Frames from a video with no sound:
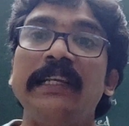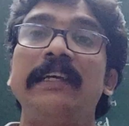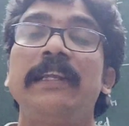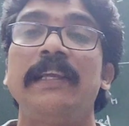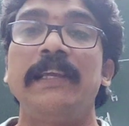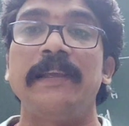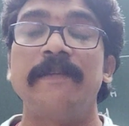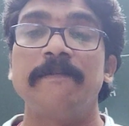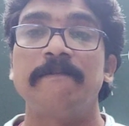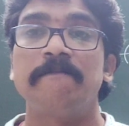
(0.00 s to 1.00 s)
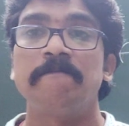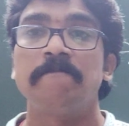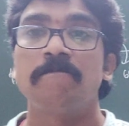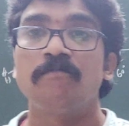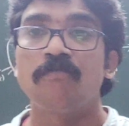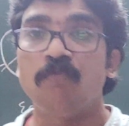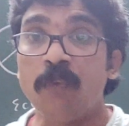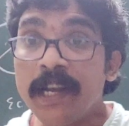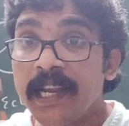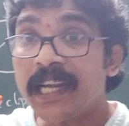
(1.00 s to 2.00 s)
degree,
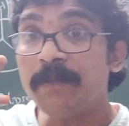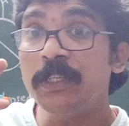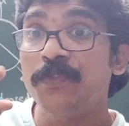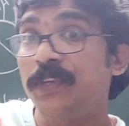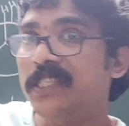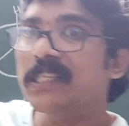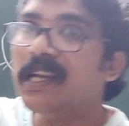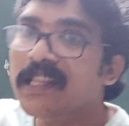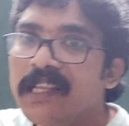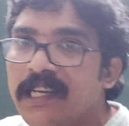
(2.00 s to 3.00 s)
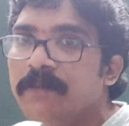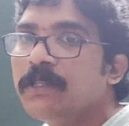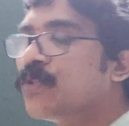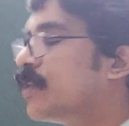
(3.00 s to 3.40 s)
one atom is fixed, another atom is